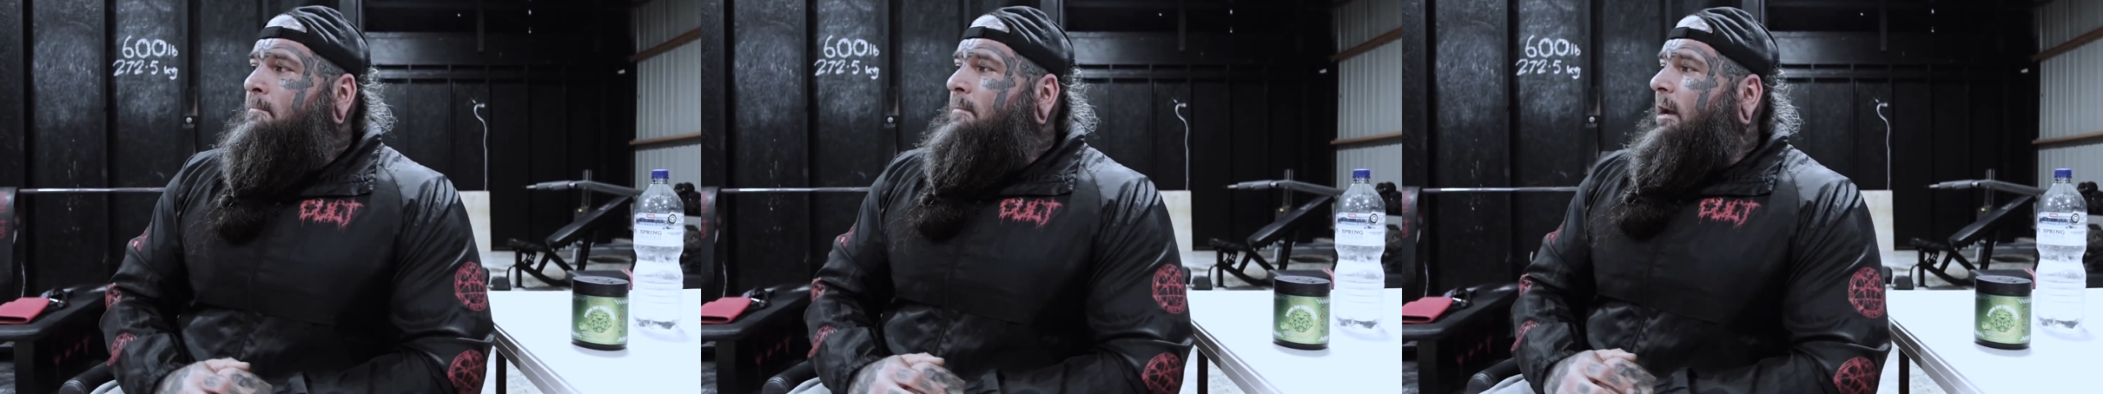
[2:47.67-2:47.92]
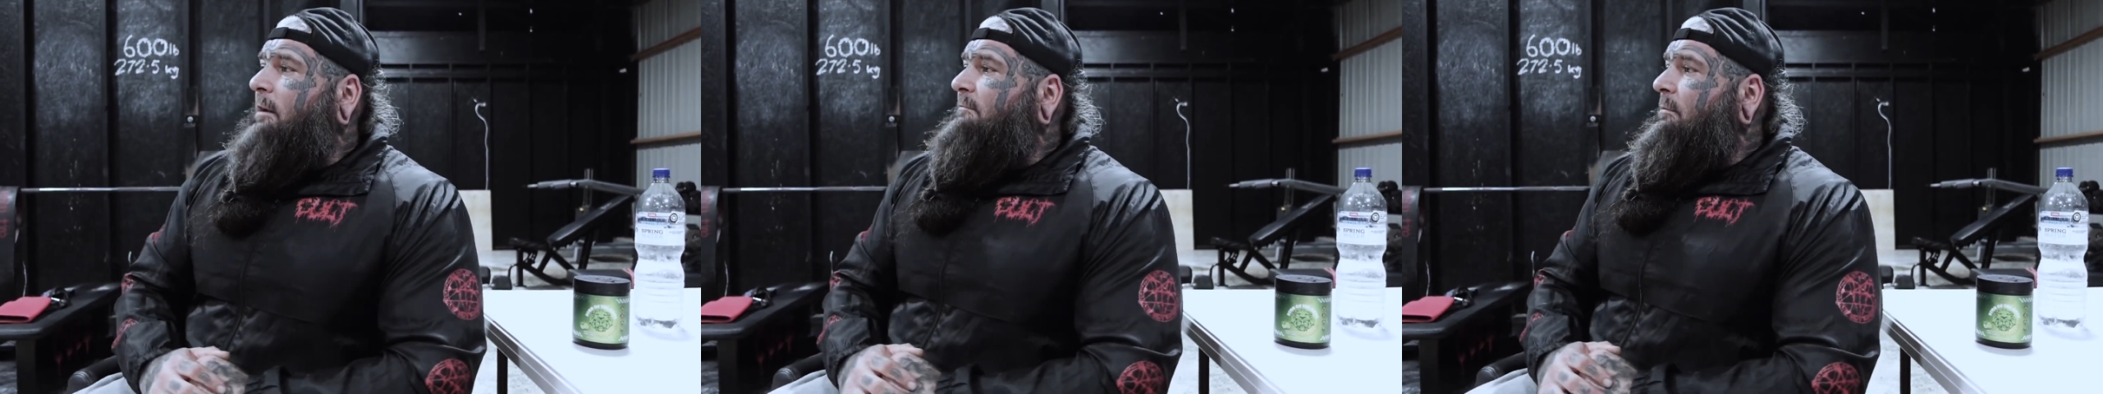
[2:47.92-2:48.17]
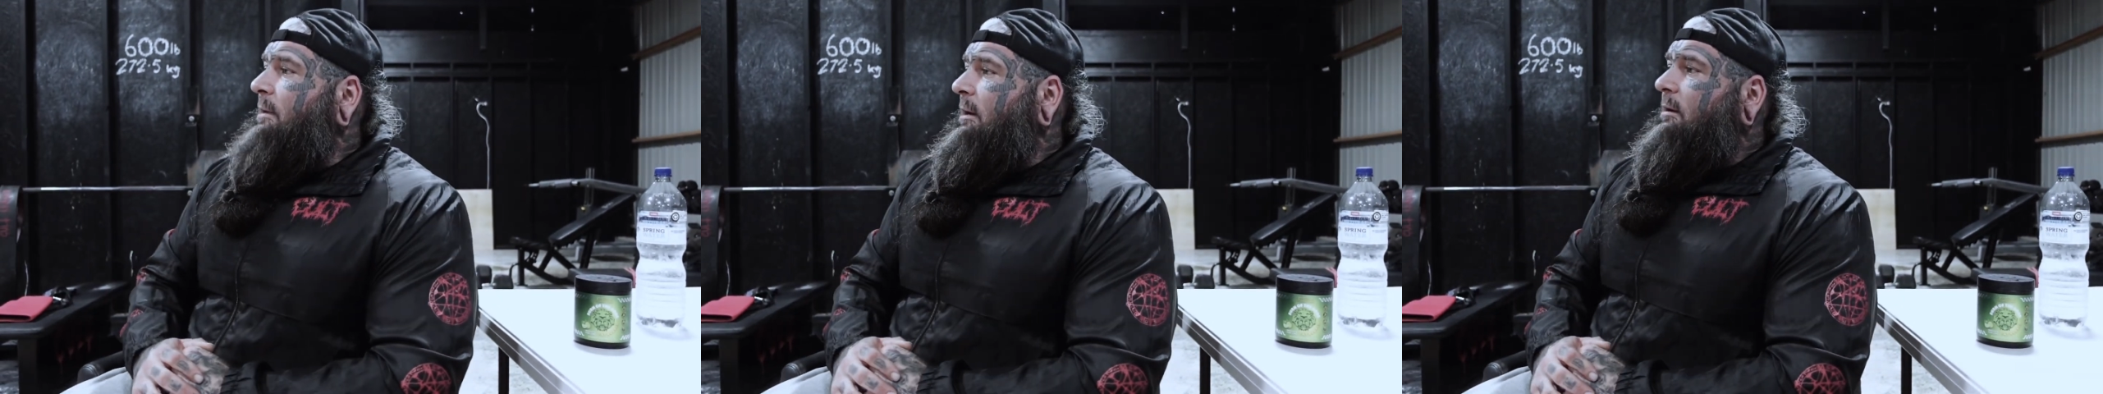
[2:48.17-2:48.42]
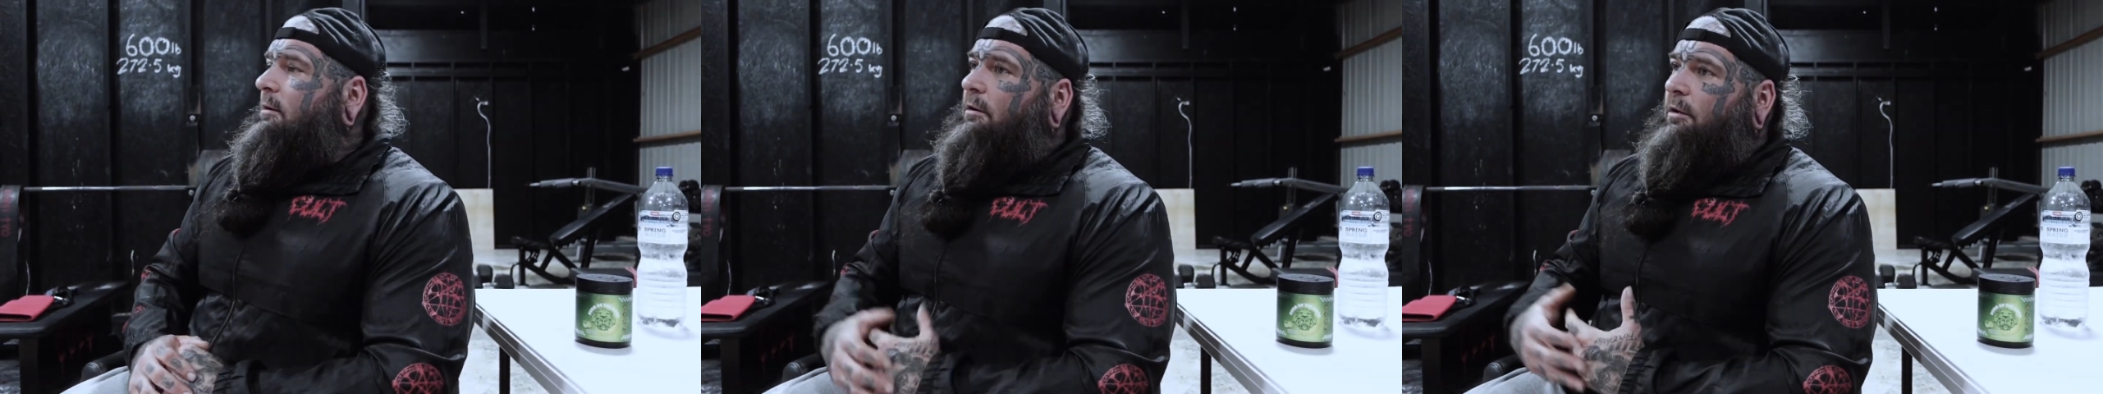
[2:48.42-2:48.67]
And for
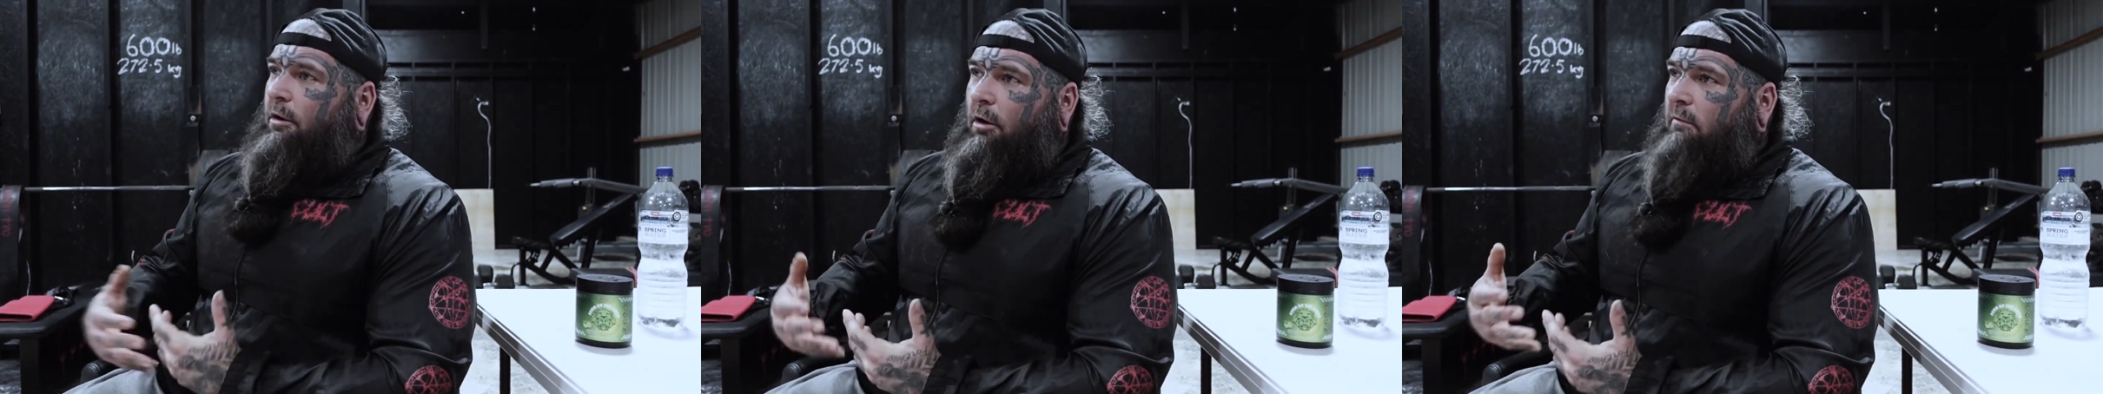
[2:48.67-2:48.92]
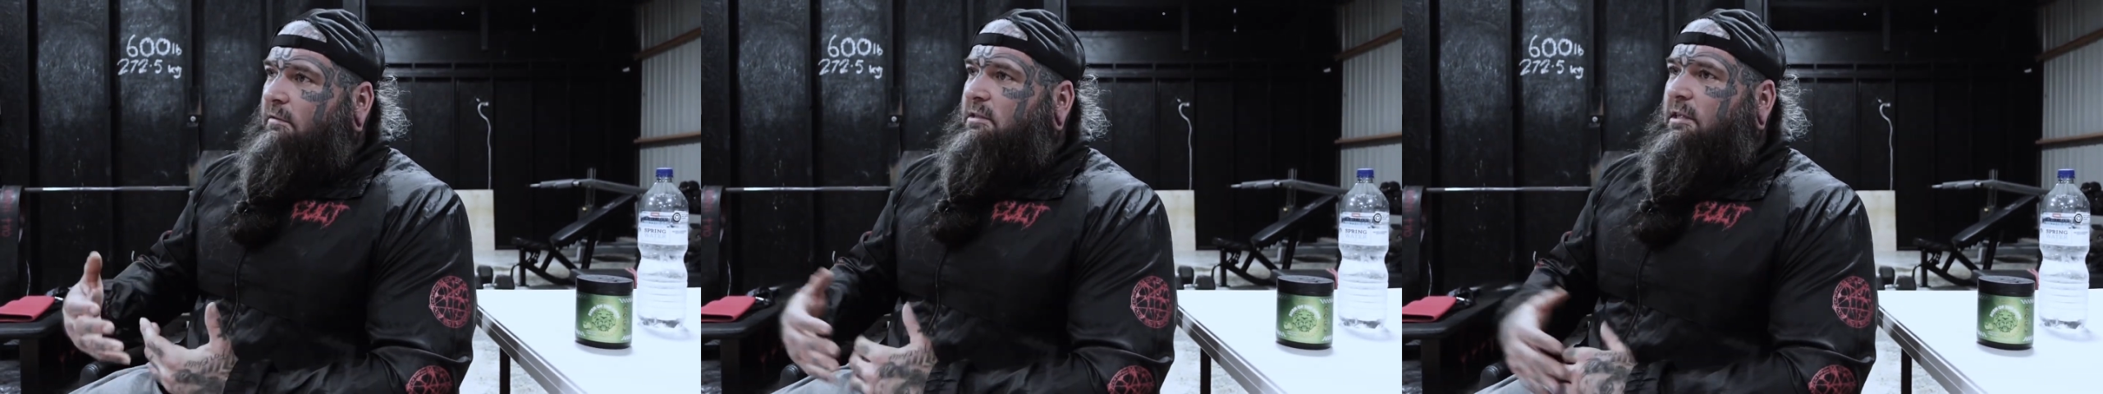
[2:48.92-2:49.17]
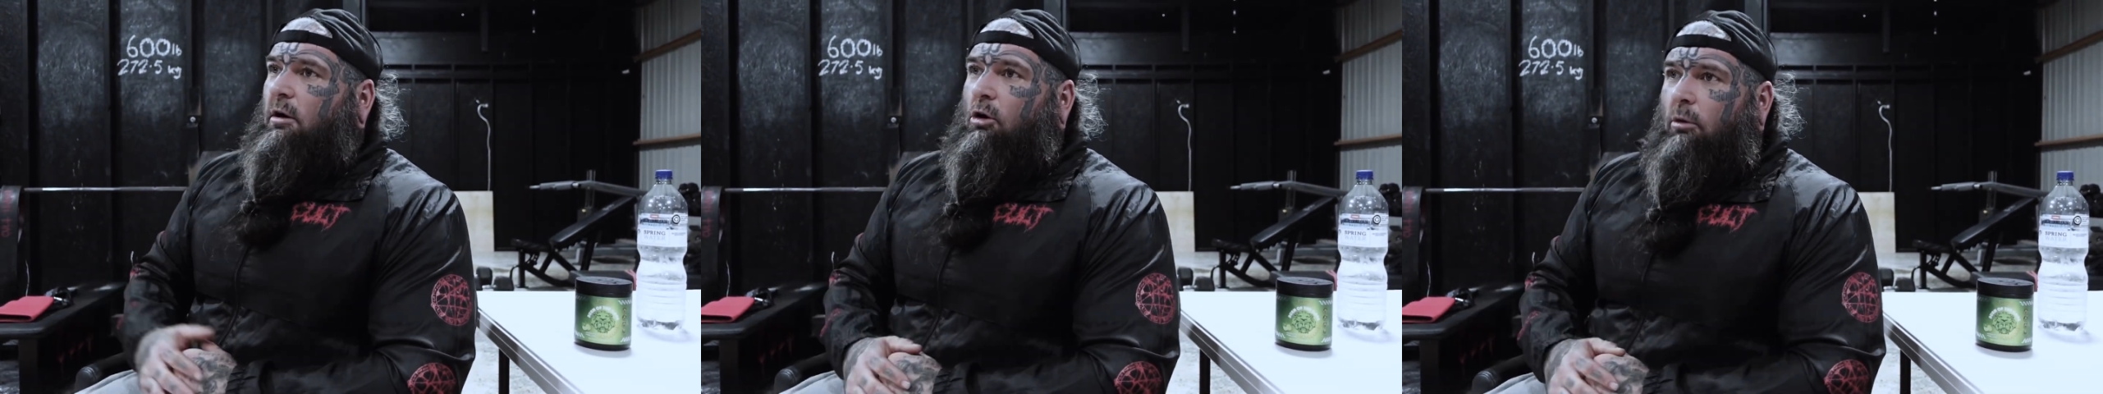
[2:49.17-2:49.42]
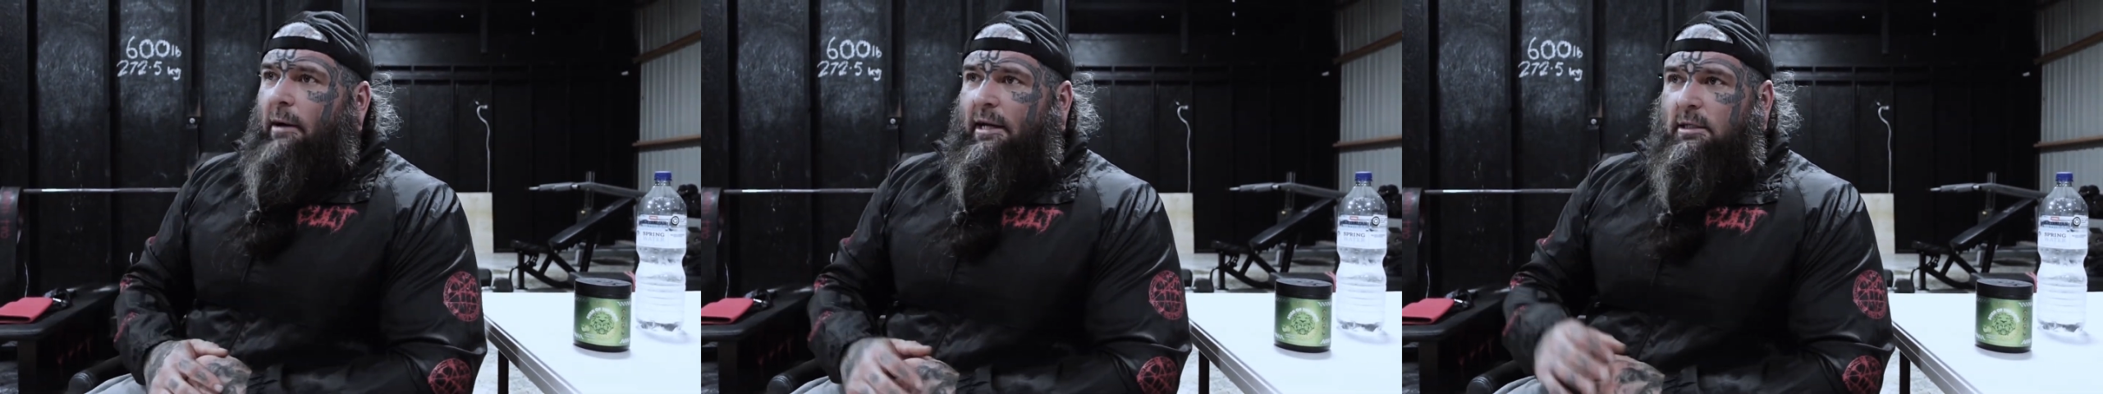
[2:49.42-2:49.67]
me, you know, obviously
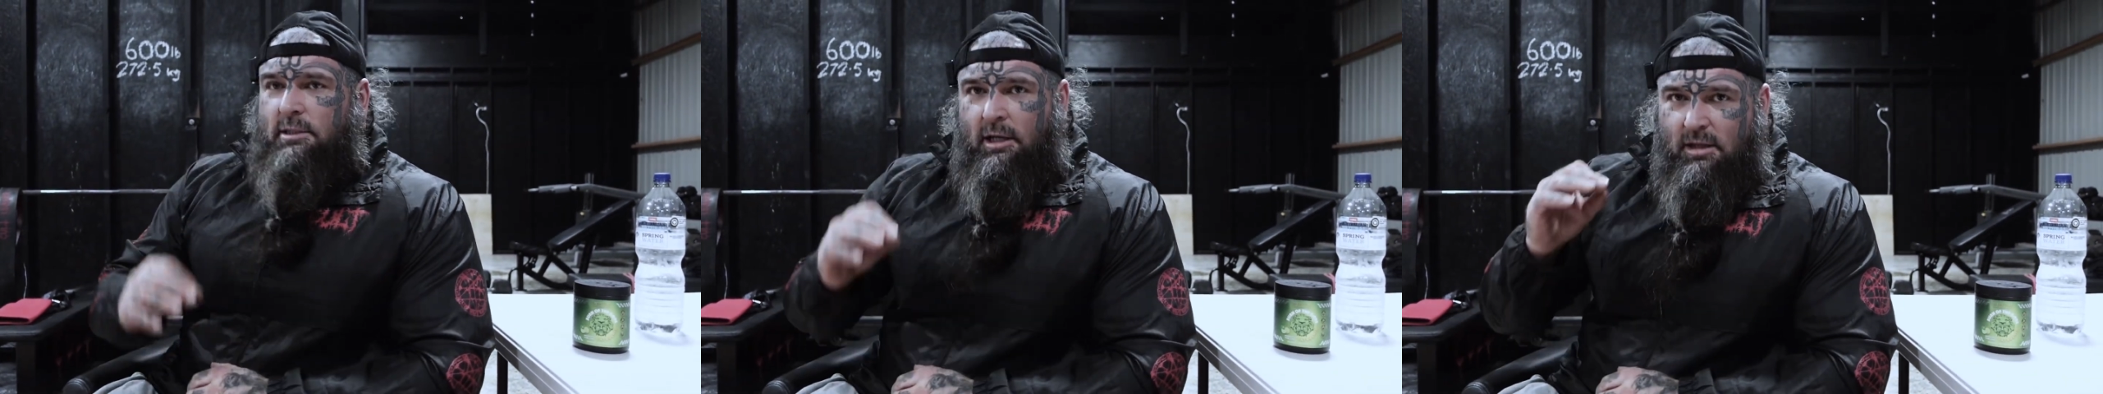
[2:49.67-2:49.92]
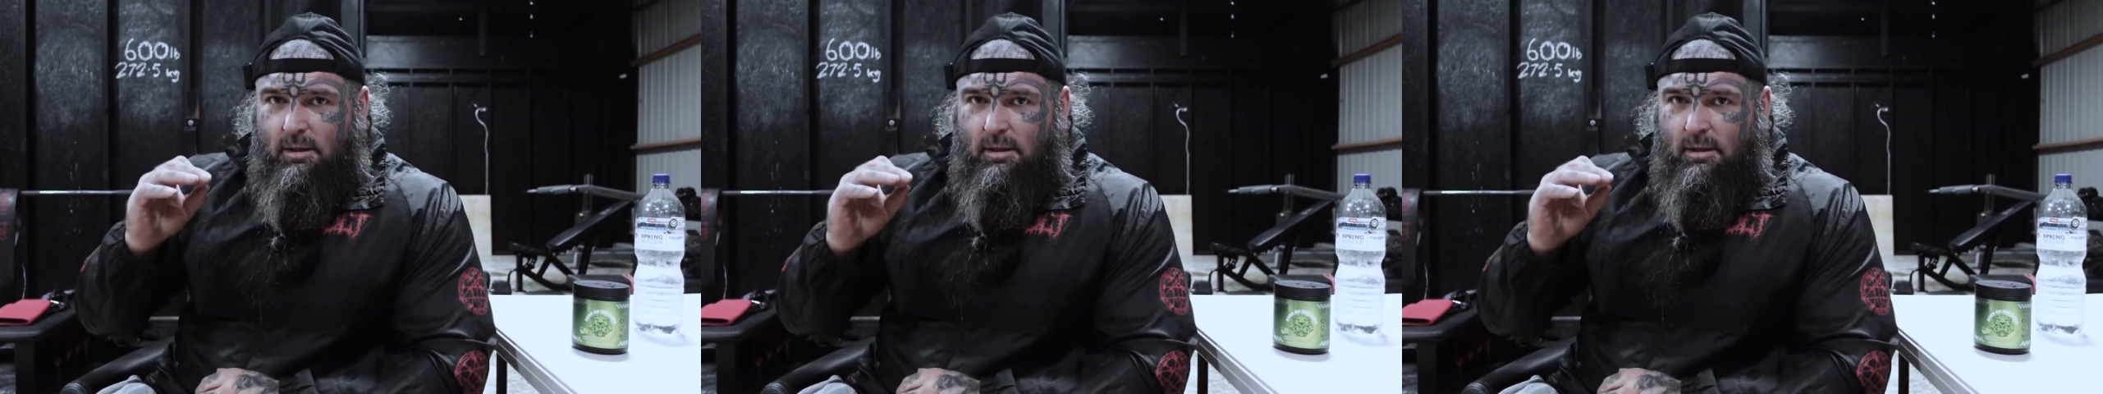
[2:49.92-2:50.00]
always